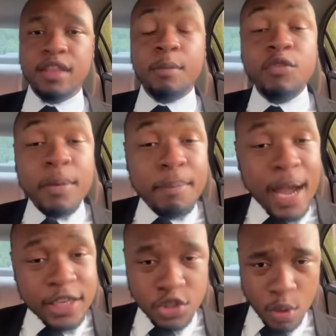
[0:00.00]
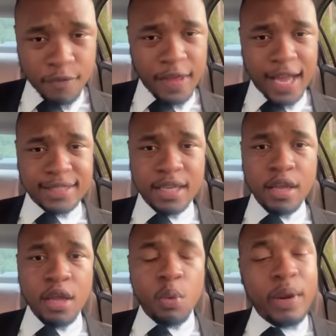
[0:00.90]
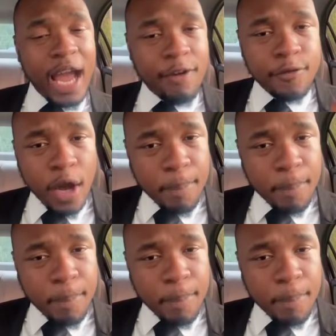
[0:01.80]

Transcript: Let me remind you of that. We have